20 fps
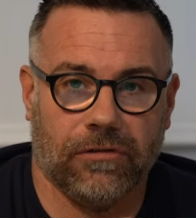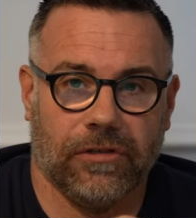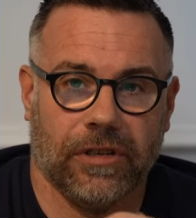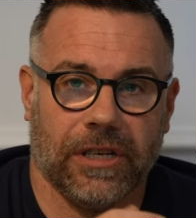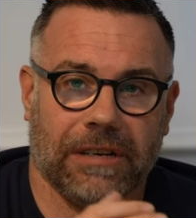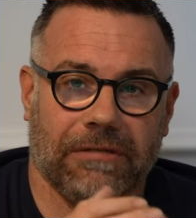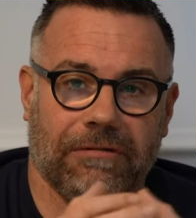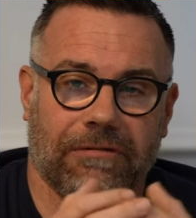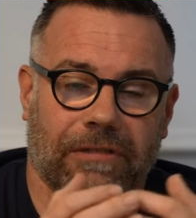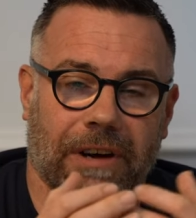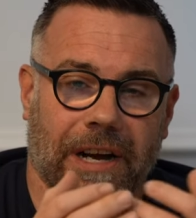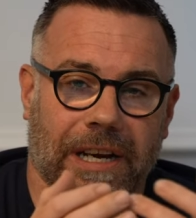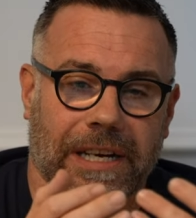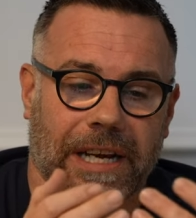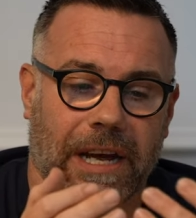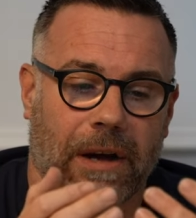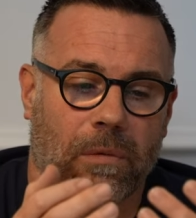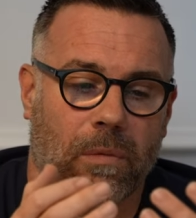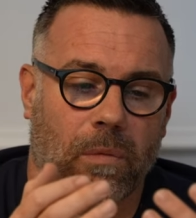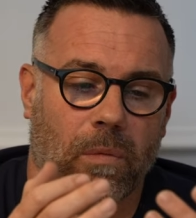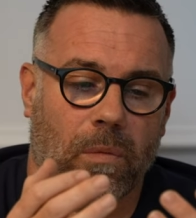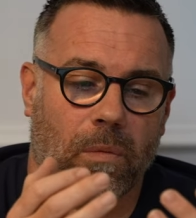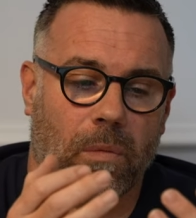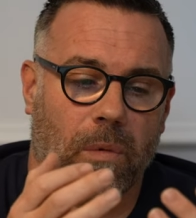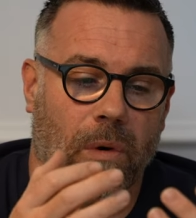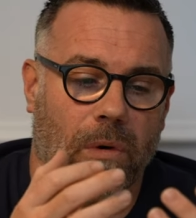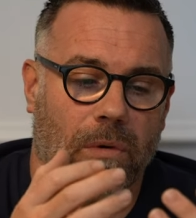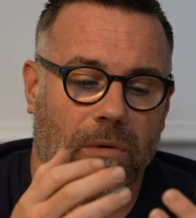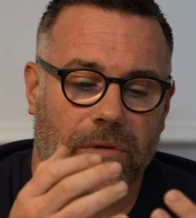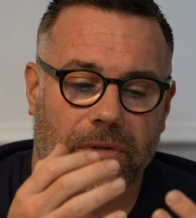You can find out
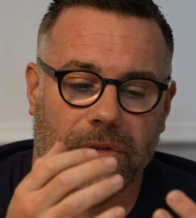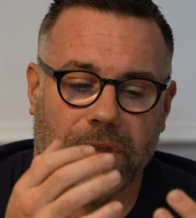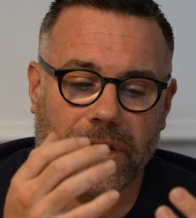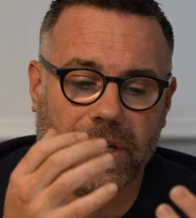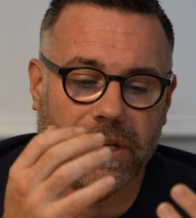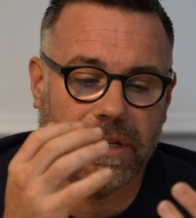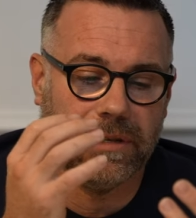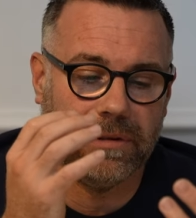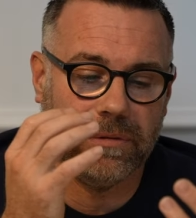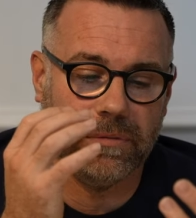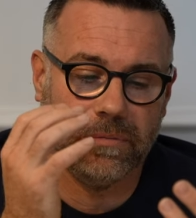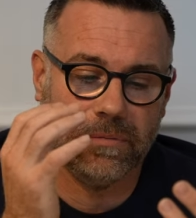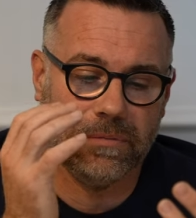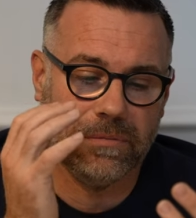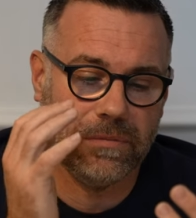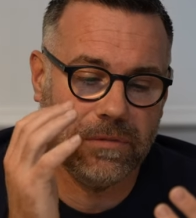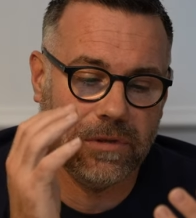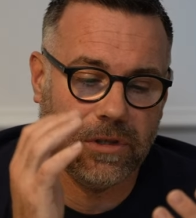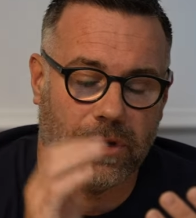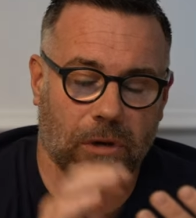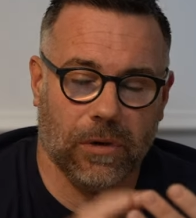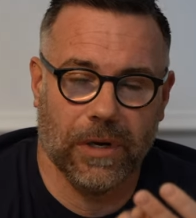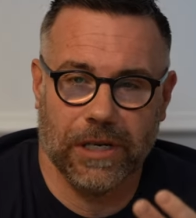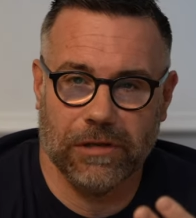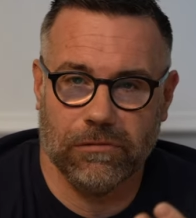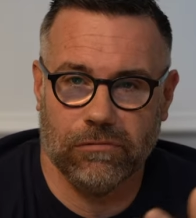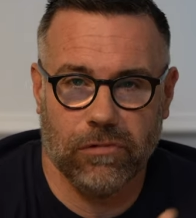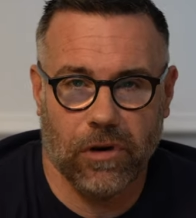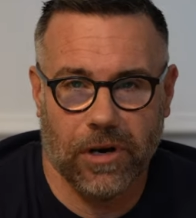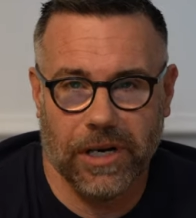what the
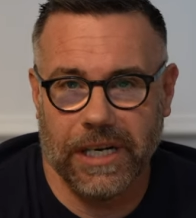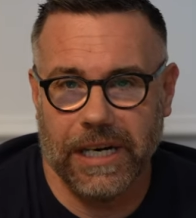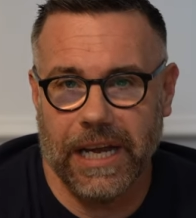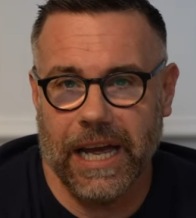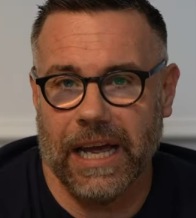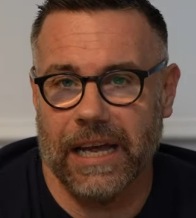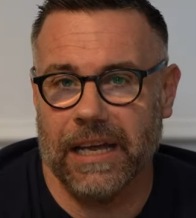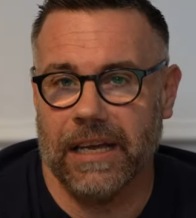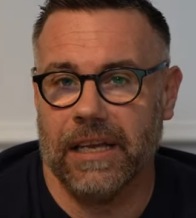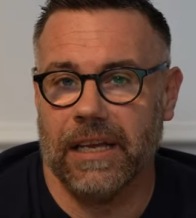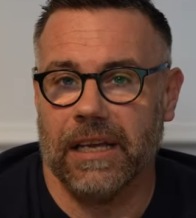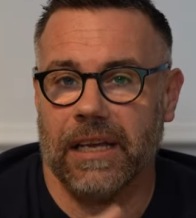unit's running at,